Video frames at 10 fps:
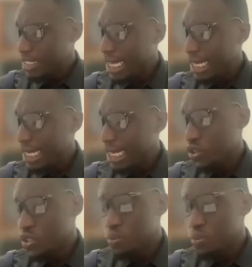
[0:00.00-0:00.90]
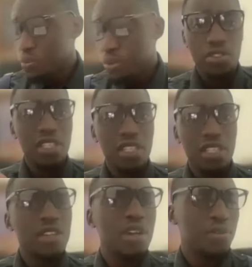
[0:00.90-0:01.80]
Secondly, you spoke
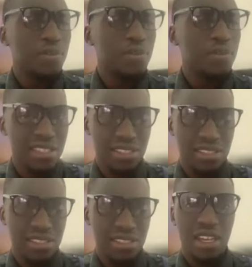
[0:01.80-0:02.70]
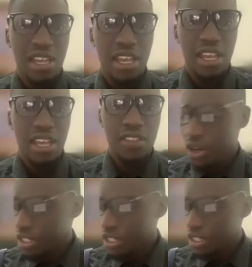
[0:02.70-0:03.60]
about the different phases
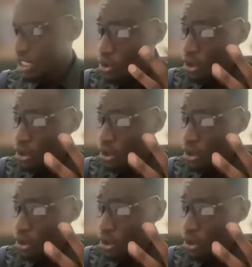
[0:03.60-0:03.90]
in the project.